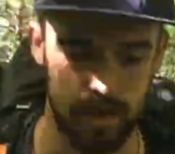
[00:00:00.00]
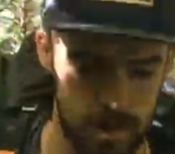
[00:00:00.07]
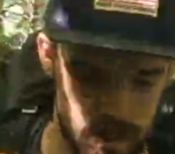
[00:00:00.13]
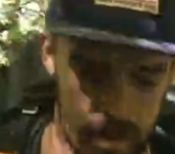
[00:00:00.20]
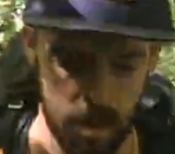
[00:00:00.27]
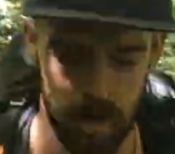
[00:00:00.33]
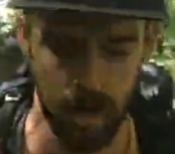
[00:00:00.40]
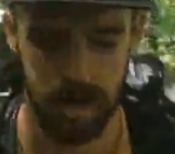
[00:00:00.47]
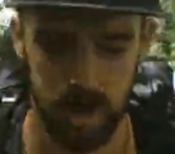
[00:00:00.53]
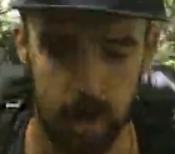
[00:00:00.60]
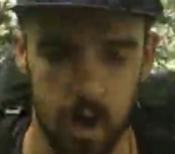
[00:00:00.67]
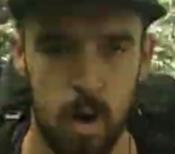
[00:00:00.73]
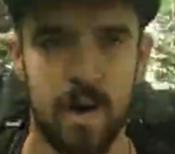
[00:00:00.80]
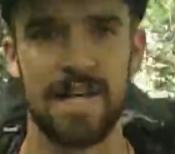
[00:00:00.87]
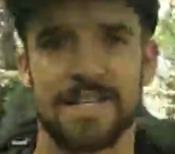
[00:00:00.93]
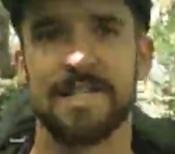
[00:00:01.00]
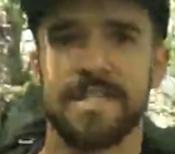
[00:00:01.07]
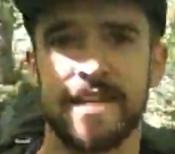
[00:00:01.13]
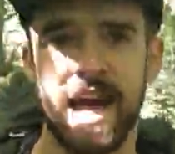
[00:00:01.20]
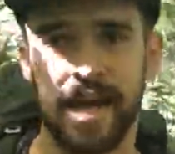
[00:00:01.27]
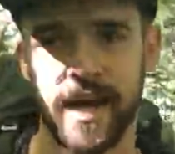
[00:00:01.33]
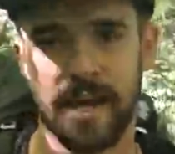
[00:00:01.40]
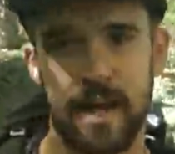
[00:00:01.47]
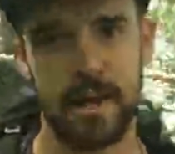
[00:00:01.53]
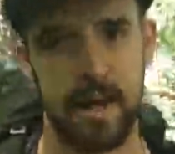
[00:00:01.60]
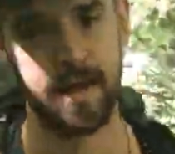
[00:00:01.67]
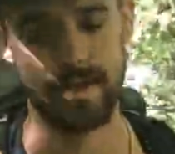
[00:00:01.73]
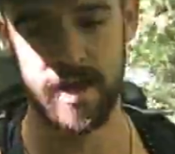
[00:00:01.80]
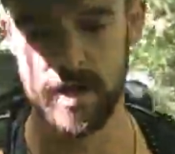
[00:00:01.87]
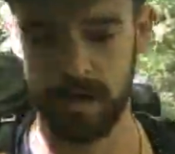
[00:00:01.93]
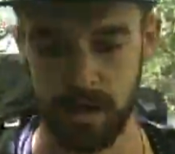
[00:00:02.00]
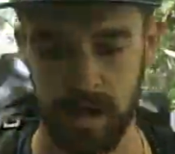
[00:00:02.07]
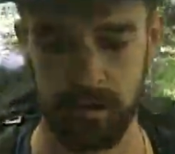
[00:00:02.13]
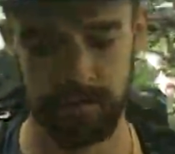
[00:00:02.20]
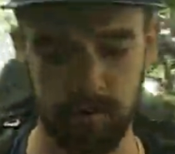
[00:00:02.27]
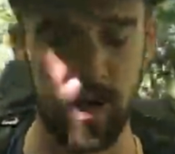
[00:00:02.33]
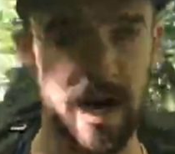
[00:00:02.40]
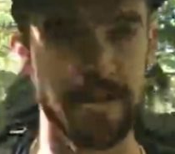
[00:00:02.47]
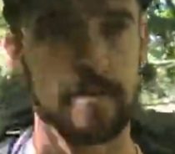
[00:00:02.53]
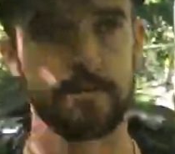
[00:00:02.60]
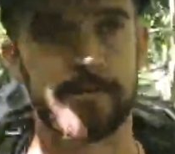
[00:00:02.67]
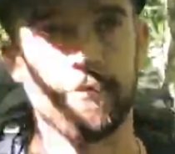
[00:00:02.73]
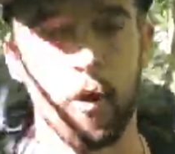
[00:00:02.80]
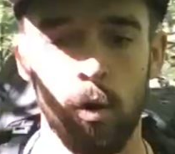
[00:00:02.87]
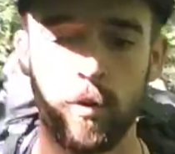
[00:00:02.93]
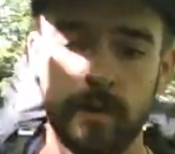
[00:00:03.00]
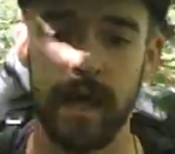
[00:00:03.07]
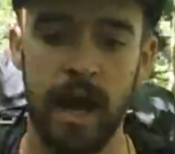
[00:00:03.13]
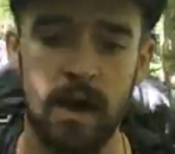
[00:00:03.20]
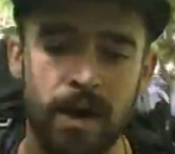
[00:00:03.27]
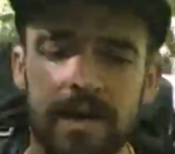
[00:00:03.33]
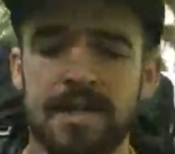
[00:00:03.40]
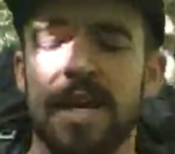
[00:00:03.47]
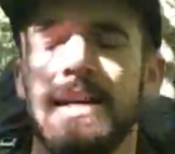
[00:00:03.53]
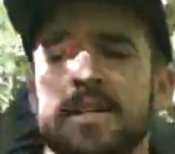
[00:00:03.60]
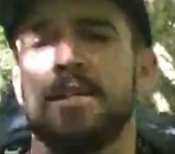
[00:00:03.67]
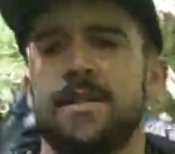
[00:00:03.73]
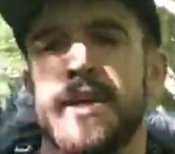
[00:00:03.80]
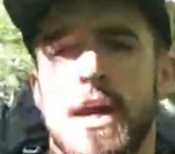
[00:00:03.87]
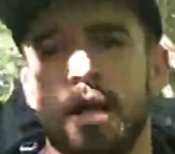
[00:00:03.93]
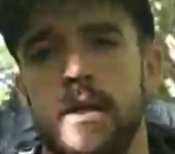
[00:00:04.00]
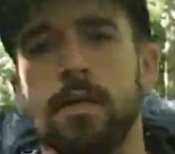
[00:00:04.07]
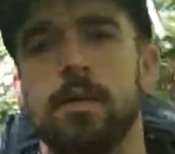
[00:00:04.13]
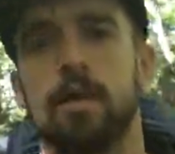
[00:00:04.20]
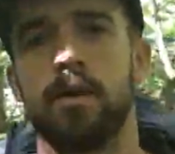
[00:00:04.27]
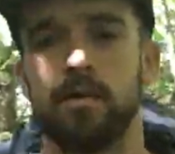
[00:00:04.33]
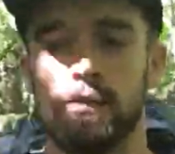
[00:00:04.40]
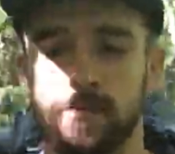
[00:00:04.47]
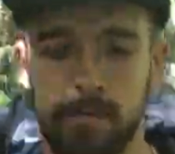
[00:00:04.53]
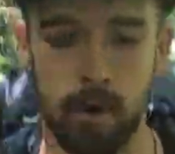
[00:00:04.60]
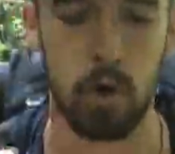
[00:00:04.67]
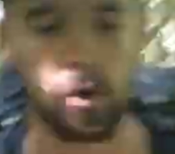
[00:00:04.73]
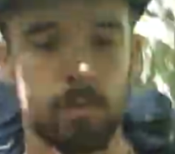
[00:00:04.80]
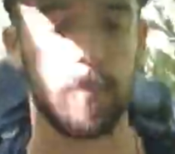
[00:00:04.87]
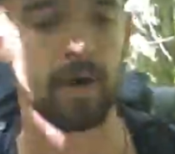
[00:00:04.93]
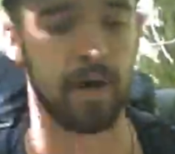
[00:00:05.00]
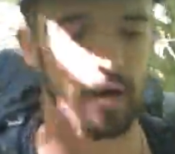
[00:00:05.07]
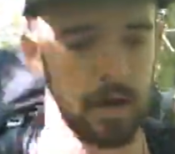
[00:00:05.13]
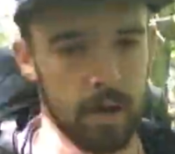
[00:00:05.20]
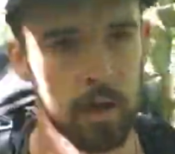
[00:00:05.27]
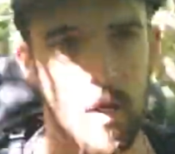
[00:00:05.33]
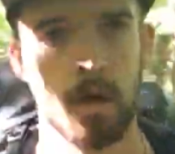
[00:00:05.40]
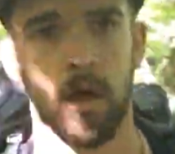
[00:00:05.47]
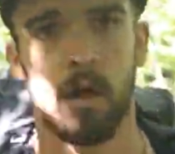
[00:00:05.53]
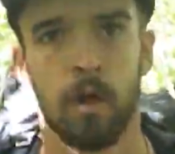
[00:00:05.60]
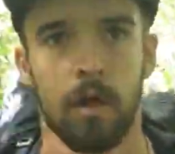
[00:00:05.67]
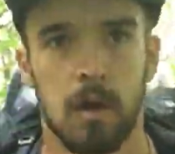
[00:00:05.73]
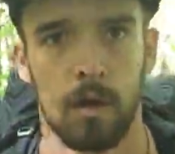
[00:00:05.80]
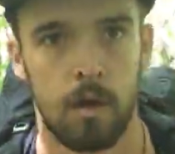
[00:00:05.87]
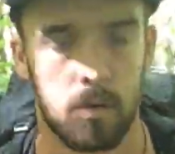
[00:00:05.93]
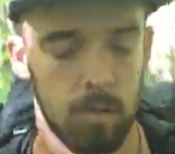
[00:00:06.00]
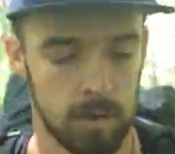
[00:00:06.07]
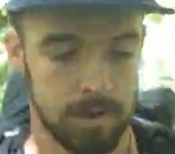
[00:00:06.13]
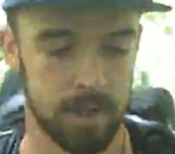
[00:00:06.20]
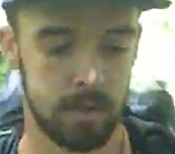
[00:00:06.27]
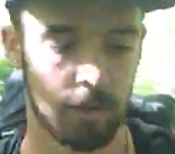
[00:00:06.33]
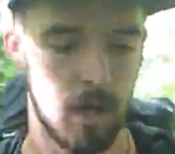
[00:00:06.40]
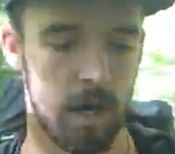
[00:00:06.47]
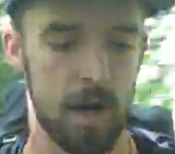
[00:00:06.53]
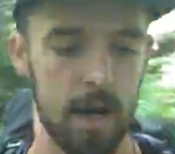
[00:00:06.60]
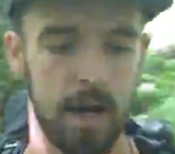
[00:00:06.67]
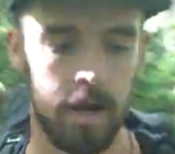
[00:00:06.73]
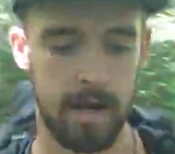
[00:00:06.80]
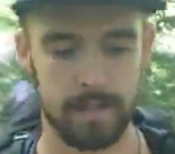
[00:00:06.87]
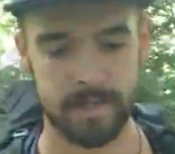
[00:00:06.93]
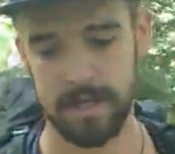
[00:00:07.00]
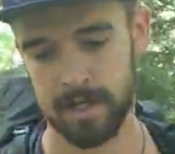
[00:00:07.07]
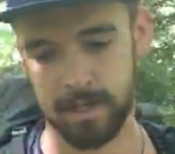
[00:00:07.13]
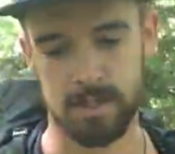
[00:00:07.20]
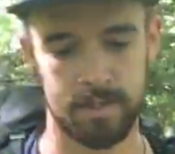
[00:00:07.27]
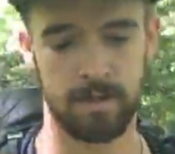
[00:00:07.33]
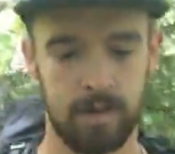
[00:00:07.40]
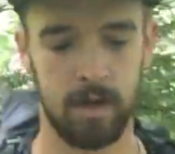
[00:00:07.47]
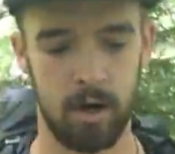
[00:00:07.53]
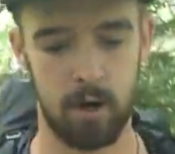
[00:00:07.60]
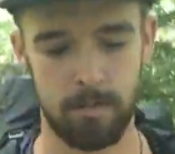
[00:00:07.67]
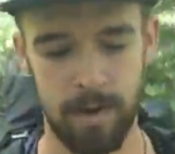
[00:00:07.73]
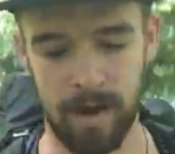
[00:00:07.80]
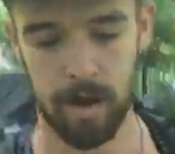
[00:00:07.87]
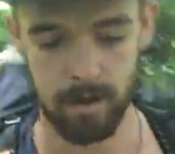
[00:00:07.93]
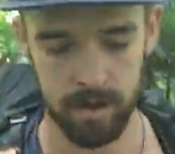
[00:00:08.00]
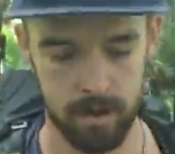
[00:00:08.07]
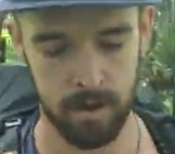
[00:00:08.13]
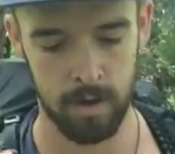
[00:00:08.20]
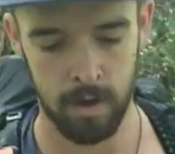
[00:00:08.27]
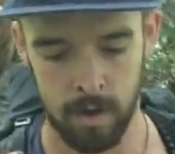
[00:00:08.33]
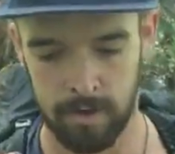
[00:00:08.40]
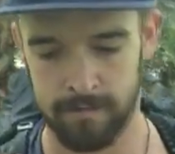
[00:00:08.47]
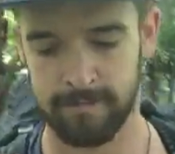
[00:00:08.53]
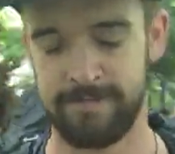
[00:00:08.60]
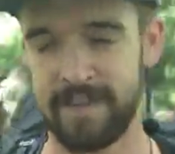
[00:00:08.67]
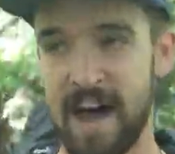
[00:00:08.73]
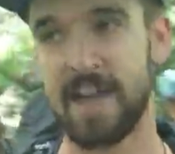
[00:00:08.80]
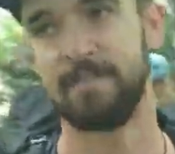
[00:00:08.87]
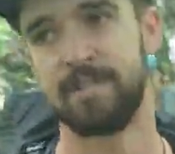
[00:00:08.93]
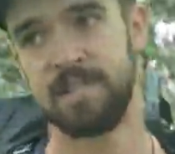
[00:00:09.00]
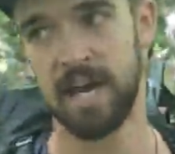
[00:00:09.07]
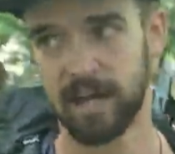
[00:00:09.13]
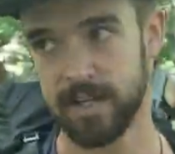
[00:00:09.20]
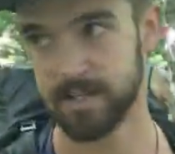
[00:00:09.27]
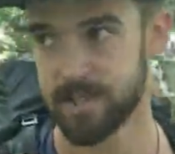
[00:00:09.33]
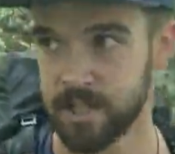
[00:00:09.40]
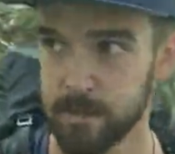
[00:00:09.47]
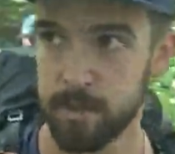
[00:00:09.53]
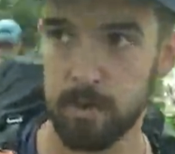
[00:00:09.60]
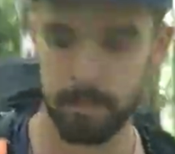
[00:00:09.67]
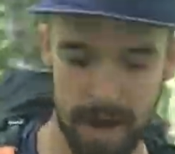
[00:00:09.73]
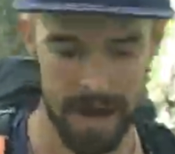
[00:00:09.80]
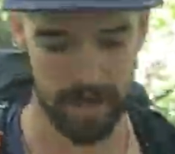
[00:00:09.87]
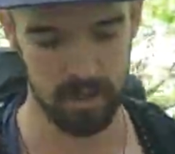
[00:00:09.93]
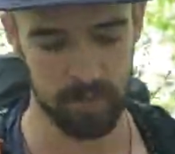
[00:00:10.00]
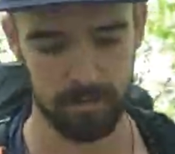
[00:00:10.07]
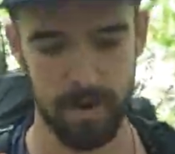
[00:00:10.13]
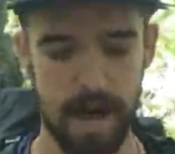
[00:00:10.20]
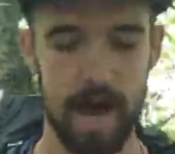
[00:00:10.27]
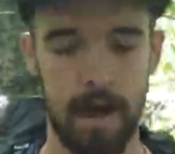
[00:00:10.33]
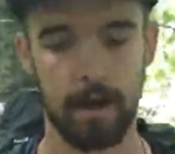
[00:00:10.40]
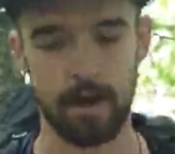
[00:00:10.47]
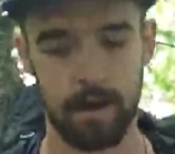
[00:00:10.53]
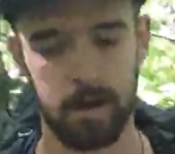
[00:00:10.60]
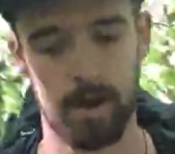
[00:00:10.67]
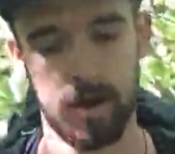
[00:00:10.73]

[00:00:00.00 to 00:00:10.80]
in, you know, a second, and then if you got the fold down, it takes a second to learn the fold, but once you learn it, it takes, you know, about 5 seconds to put back in the bag.